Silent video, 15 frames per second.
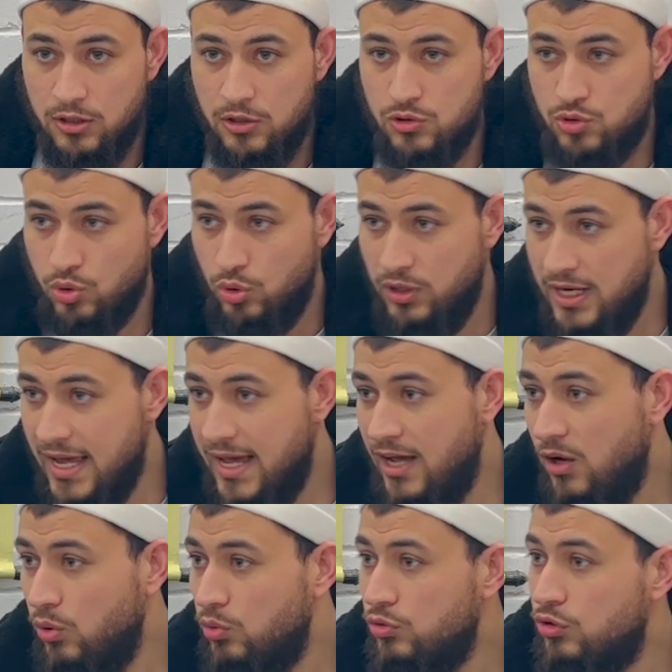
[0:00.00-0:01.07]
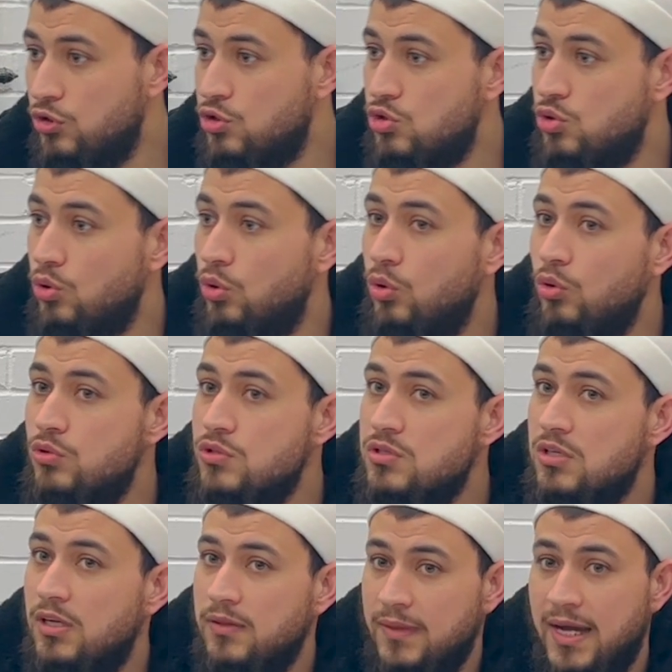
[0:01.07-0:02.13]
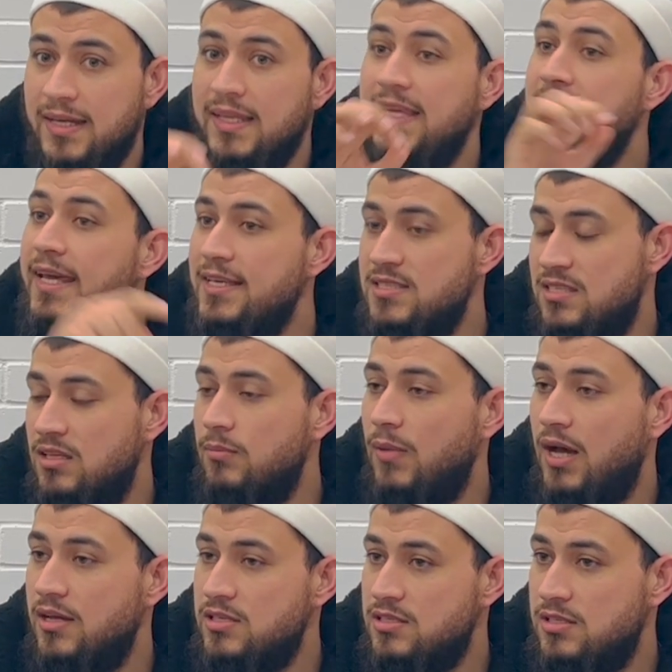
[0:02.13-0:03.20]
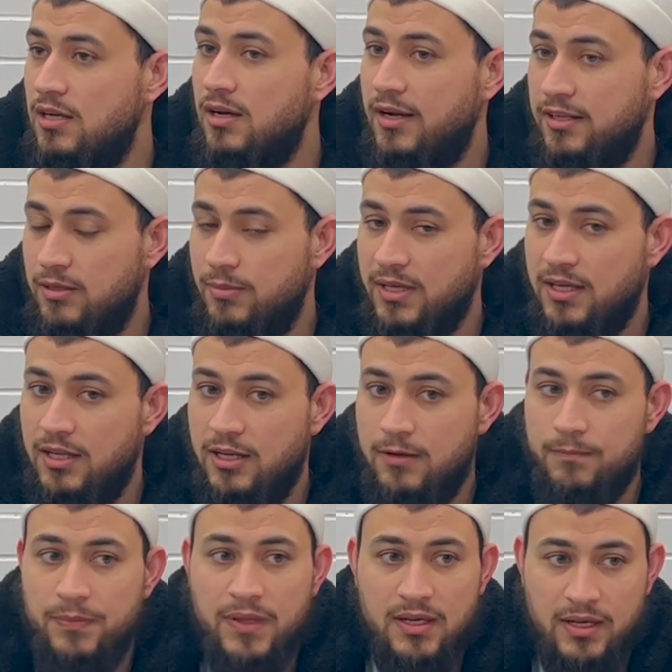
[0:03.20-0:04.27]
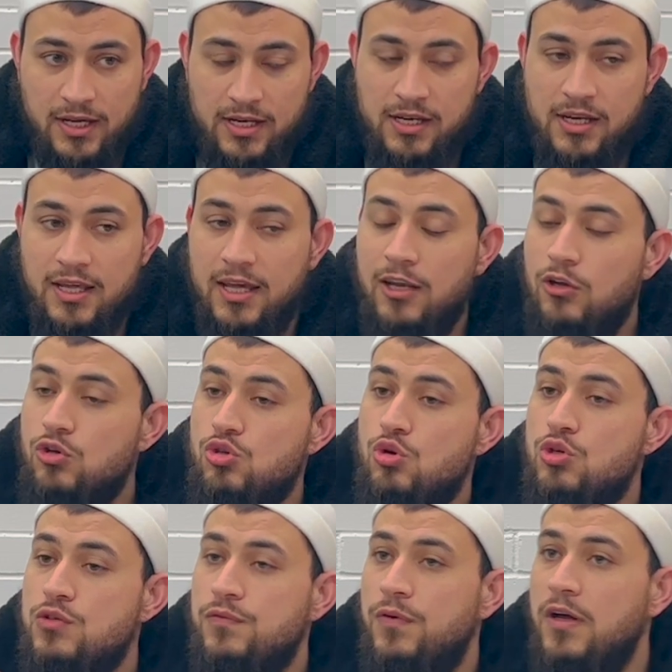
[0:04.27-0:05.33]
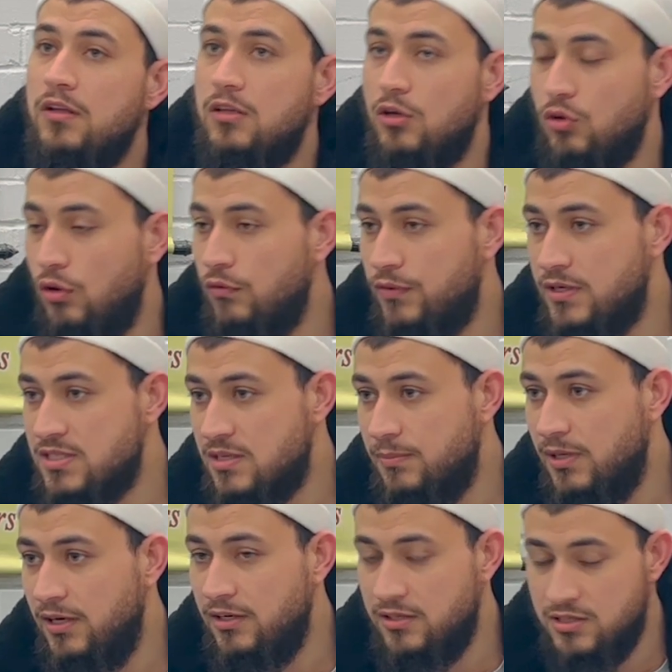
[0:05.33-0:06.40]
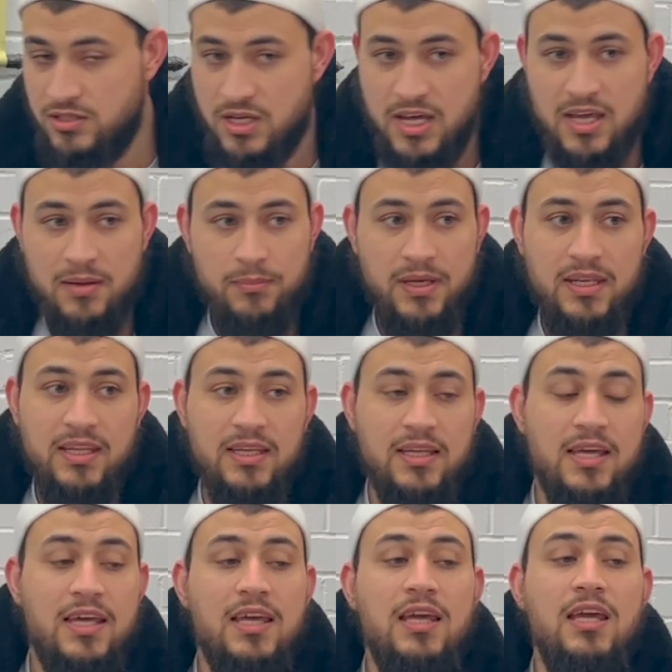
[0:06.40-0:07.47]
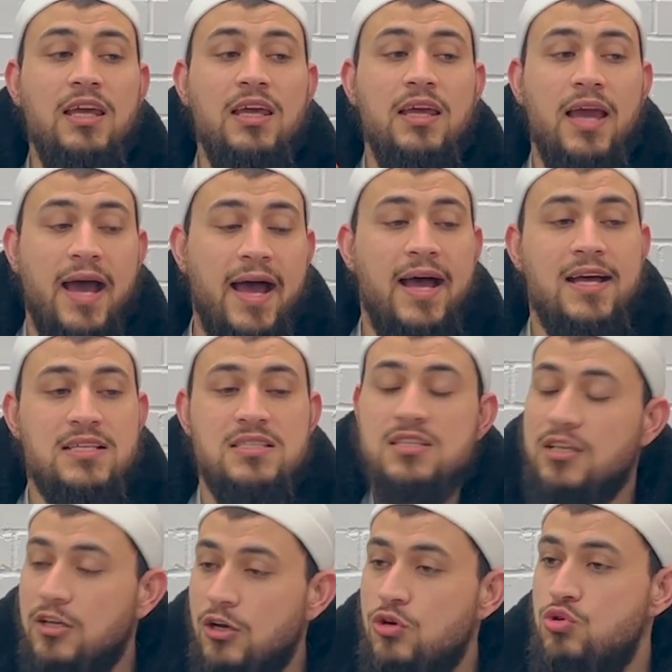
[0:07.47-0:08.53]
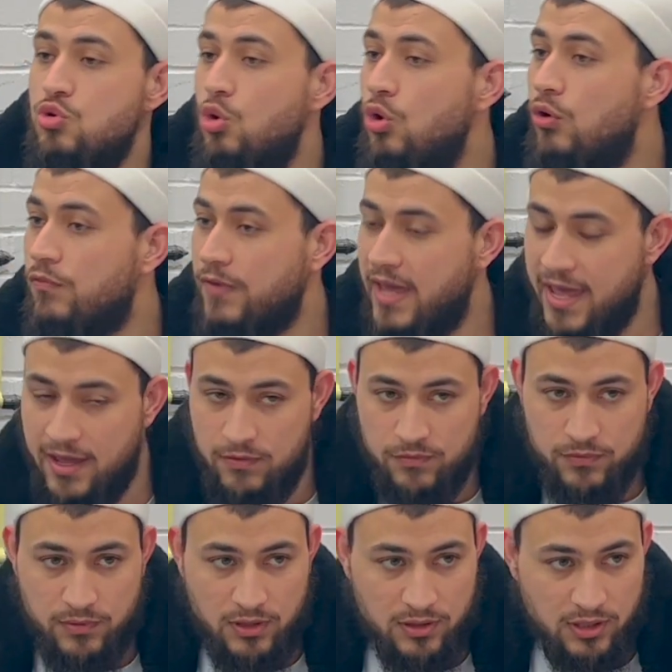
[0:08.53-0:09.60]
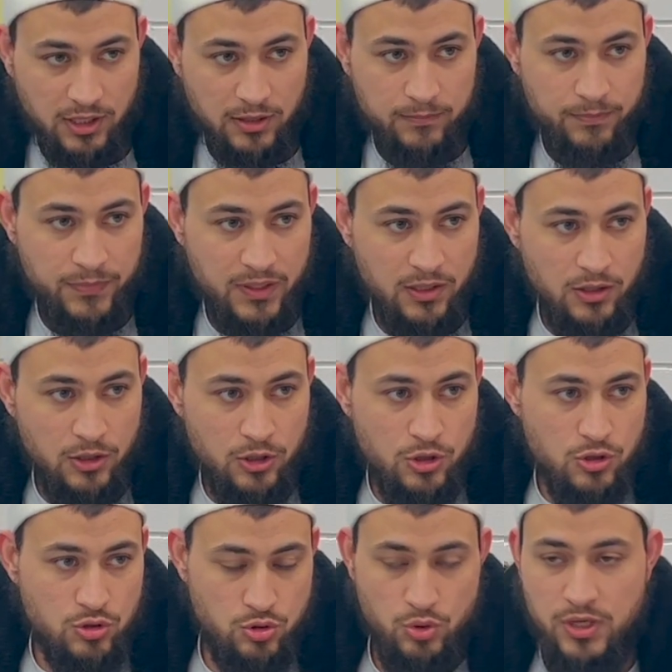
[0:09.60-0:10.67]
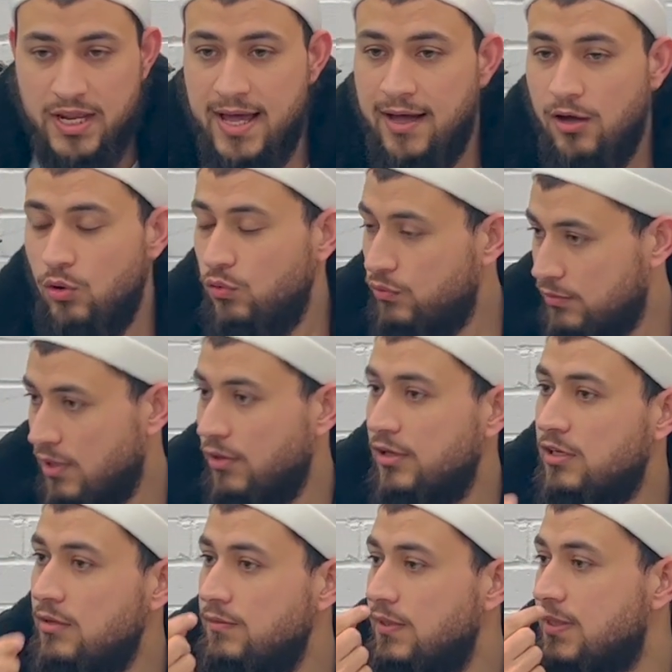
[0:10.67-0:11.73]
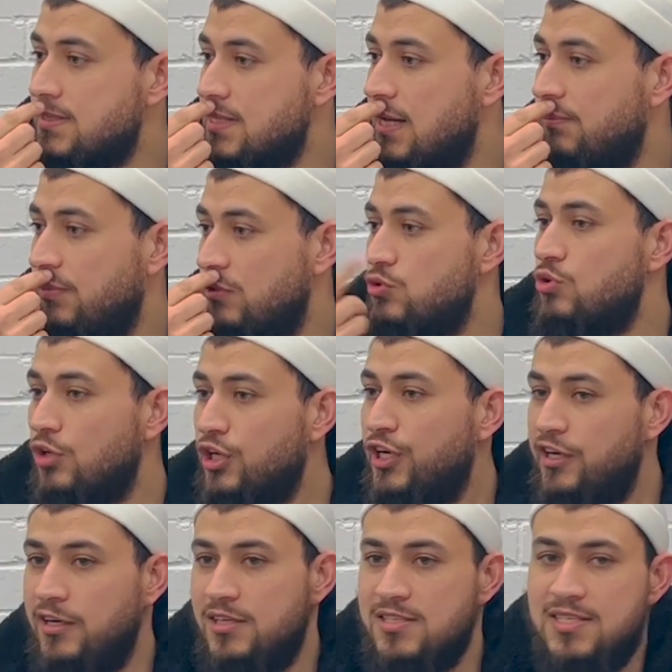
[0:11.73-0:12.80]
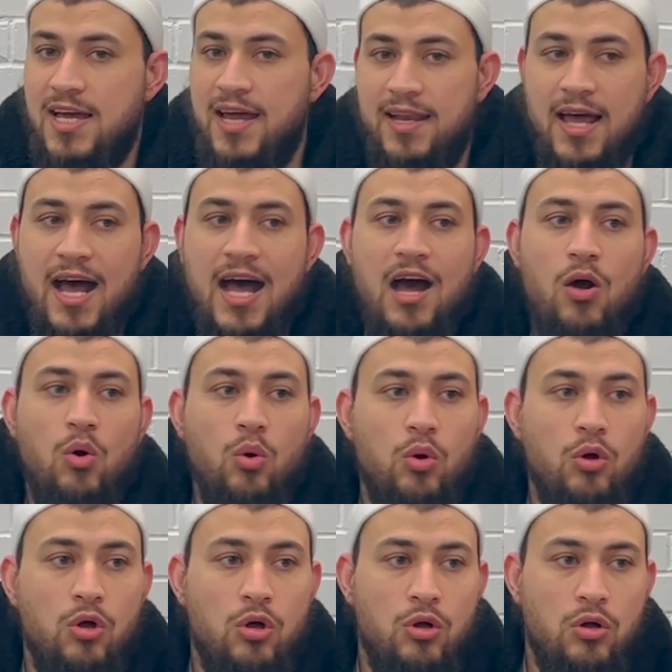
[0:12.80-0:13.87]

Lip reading: So now this shows that He is the master at the beginning, and in here it shows further of His abilities, meaning He has the control of everything. So now I'll give you examples so you can understand how